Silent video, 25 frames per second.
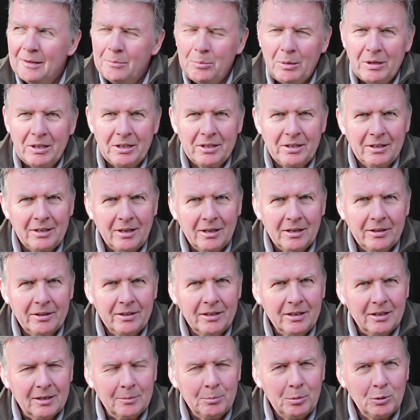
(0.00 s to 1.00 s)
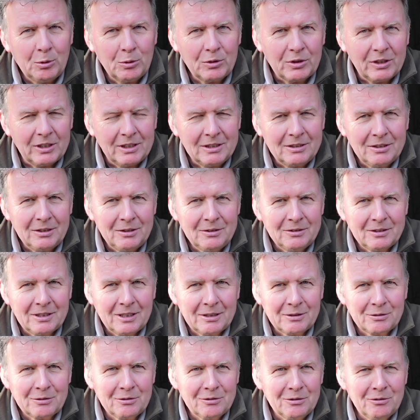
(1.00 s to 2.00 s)
I think I bought it in
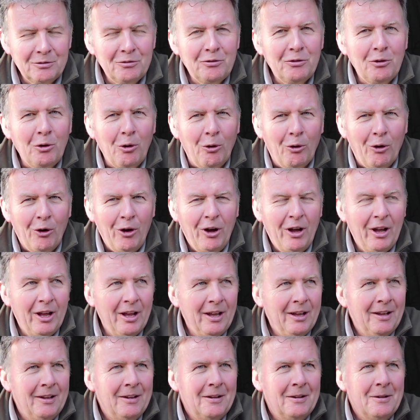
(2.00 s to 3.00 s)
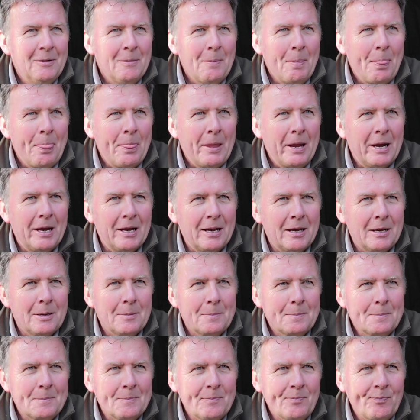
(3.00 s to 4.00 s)
2004.
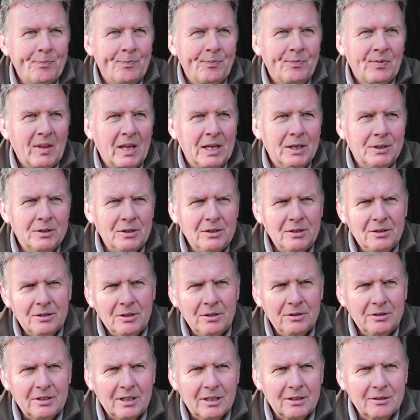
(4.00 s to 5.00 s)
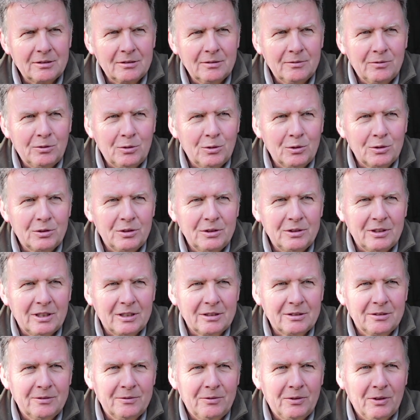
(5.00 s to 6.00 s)
It was either 2004 or
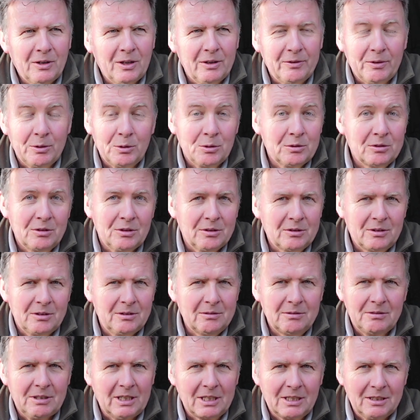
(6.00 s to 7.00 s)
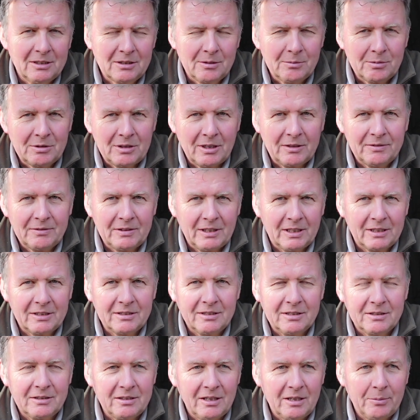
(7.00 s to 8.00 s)
2005. I was just taking some stuff down to
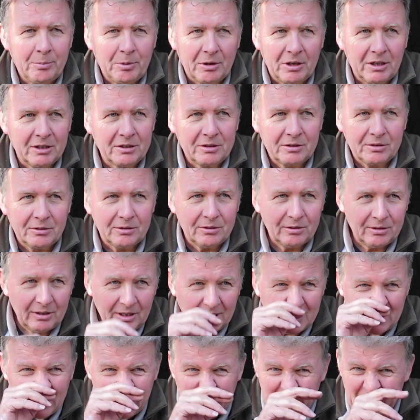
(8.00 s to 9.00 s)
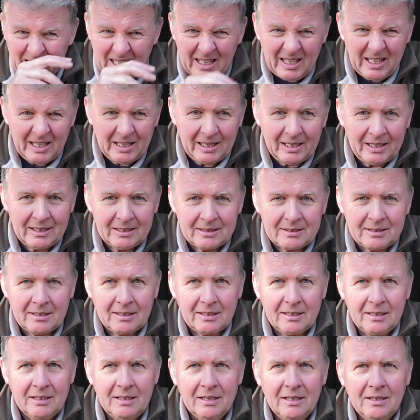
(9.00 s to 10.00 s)
the tip and I saw it
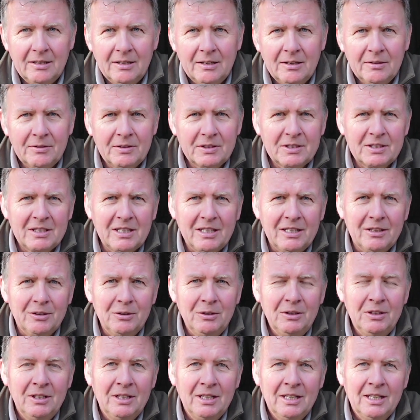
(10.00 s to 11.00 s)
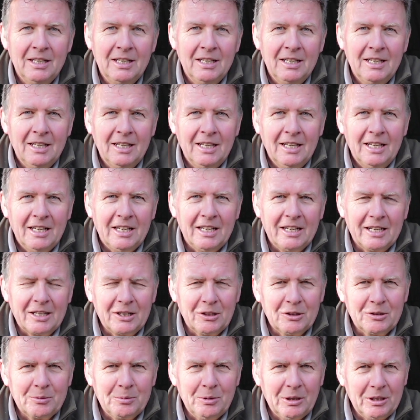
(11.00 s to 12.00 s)
for sale, and it
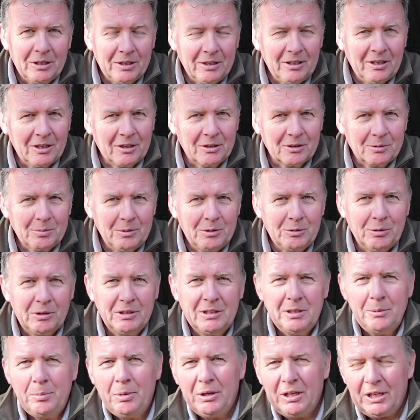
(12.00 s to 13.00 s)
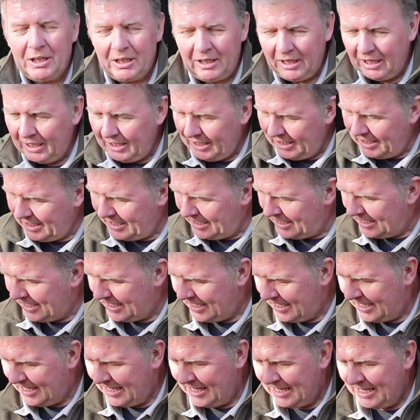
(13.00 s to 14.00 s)
cost me, I think it cost me 20p,
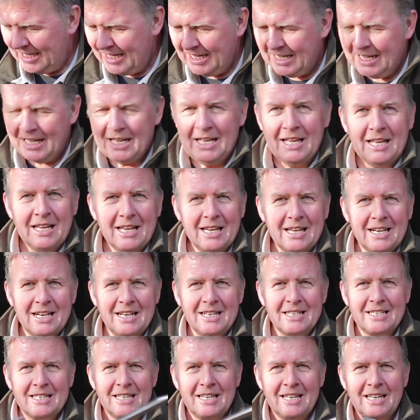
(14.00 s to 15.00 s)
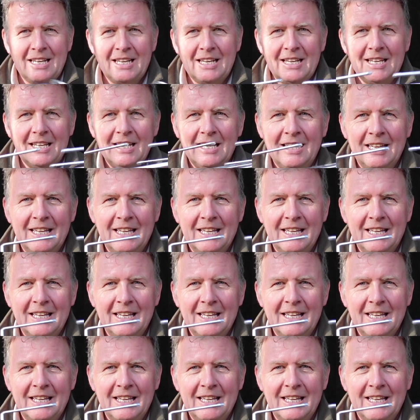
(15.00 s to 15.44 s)
and it's a